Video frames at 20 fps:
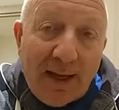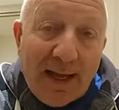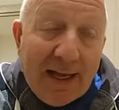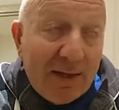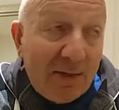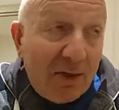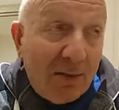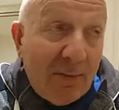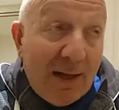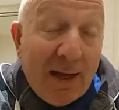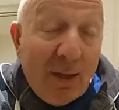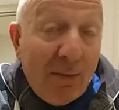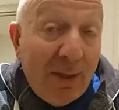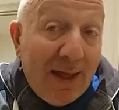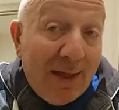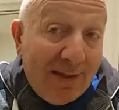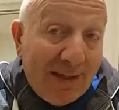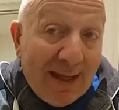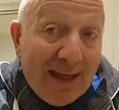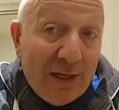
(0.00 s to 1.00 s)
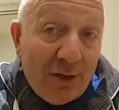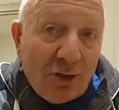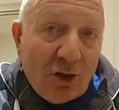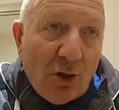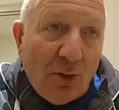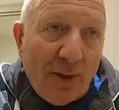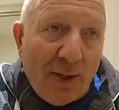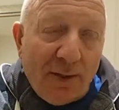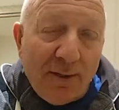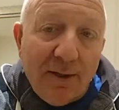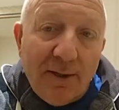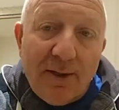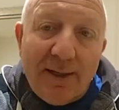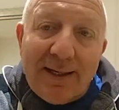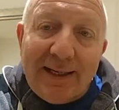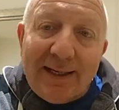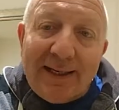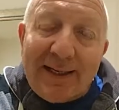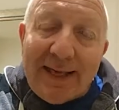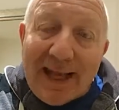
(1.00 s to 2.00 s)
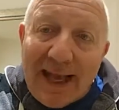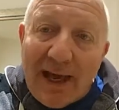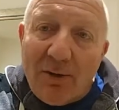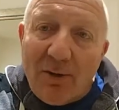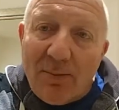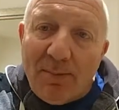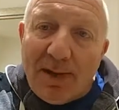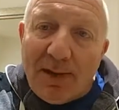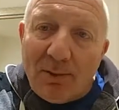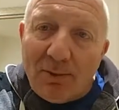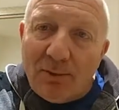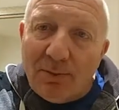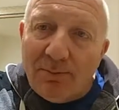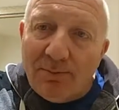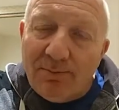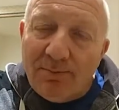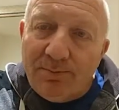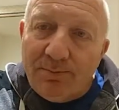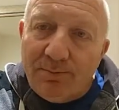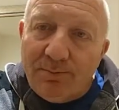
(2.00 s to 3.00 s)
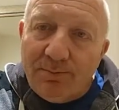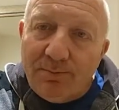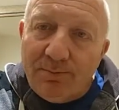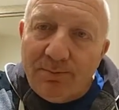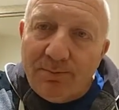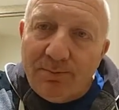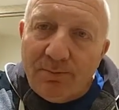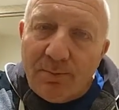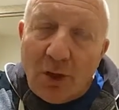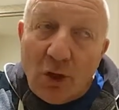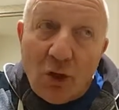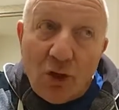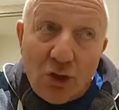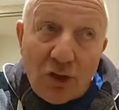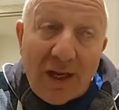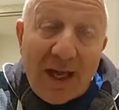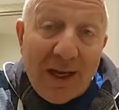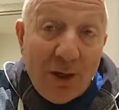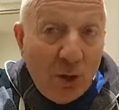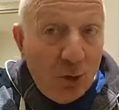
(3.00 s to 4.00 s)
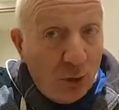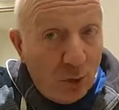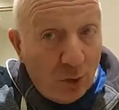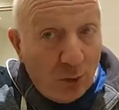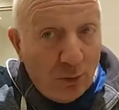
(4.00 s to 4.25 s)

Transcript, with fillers: Ask them how their day's going. Care about them. Share your